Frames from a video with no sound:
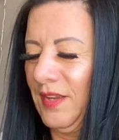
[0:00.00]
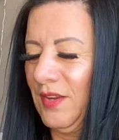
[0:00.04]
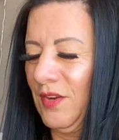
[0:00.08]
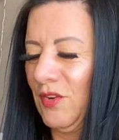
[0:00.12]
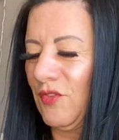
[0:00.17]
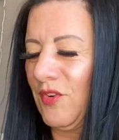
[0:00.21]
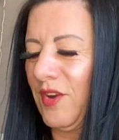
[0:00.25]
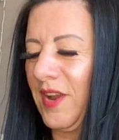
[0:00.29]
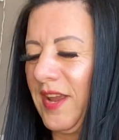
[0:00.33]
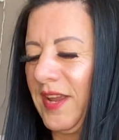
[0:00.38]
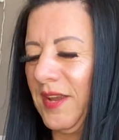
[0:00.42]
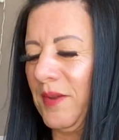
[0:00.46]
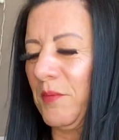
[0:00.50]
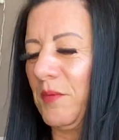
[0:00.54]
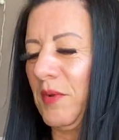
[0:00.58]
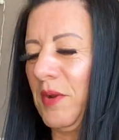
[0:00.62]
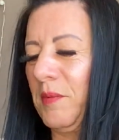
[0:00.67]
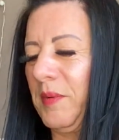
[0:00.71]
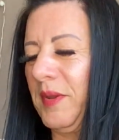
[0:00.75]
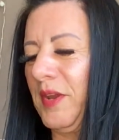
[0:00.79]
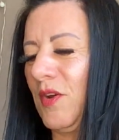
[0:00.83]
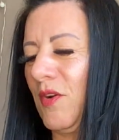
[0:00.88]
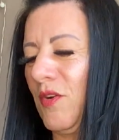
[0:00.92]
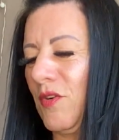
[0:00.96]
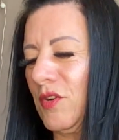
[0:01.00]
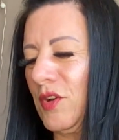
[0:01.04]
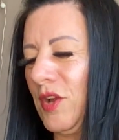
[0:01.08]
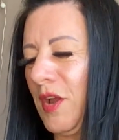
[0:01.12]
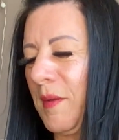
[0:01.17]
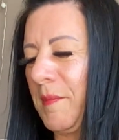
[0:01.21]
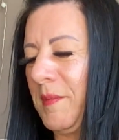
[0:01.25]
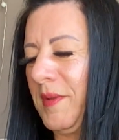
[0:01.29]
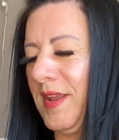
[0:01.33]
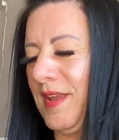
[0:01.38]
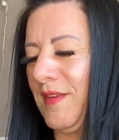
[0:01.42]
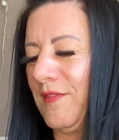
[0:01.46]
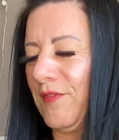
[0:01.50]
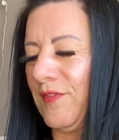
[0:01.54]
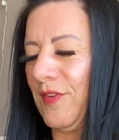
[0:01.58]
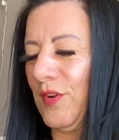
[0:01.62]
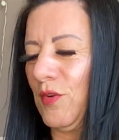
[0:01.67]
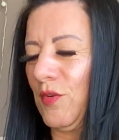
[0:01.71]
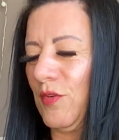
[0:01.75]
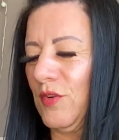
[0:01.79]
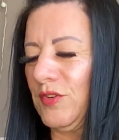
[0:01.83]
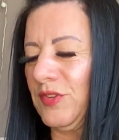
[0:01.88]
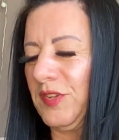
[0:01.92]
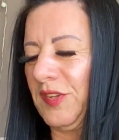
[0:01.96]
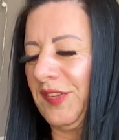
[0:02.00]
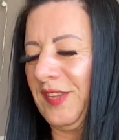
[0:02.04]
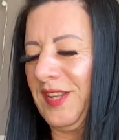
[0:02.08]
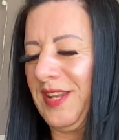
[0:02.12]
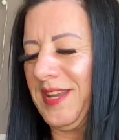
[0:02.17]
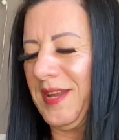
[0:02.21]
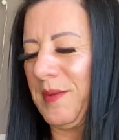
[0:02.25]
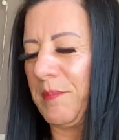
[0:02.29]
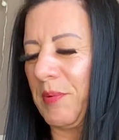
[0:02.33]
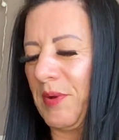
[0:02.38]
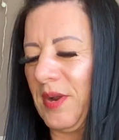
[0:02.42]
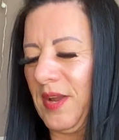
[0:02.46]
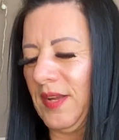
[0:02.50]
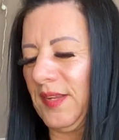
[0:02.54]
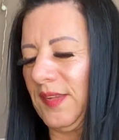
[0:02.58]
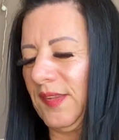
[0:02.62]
Right, what have we got coming in for gorgeous Libra?